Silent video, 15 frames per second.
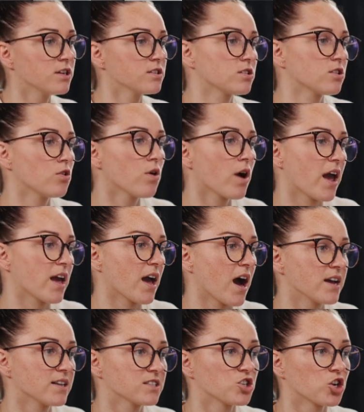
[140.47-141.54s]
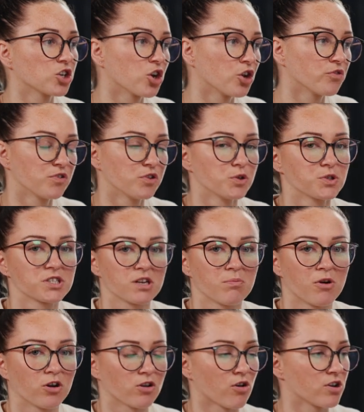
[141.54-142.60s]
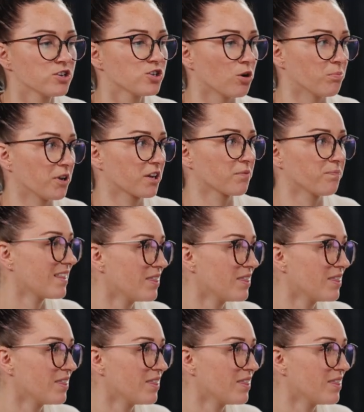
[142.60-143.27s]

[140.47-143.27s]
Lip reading: so AI is not confused about our topic.